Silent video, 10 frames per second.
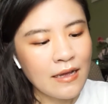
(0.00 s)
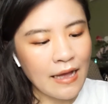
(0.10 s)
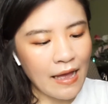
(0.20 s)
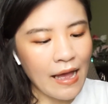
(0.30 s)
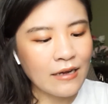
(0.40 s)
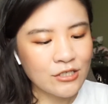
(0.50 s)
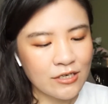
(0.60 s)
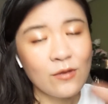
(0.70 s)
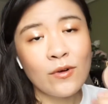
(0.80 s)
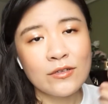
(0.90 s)
I
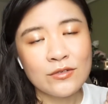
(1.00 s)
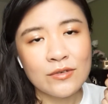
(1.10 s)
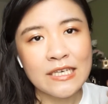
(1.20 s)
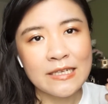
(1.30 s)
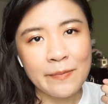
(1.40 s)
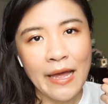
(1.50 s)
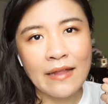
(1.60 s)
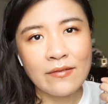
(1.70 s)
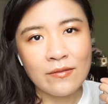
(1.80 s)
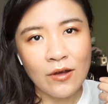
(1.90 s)
actually want to heat pan